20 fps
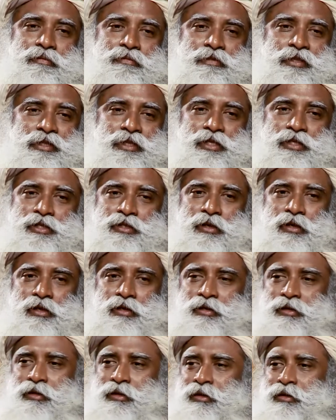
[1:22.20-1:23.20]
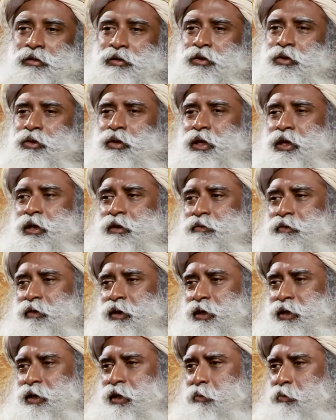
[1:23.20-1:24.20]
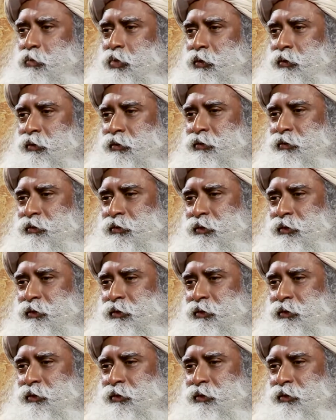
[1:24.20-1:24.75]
they just thought, no need for a temple,